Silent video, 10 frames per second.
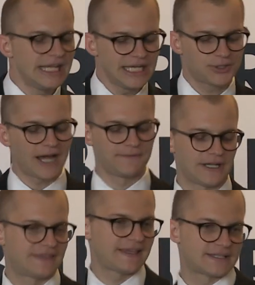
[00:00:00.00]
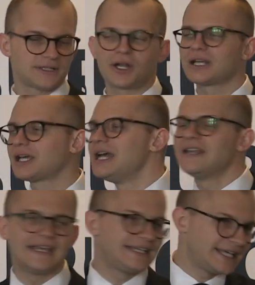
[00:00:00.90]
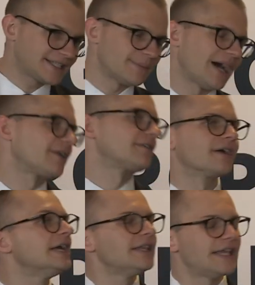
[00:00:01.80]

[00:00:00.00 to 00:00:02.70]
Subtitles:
He traveled to Thessalonica. They kicked him out of there.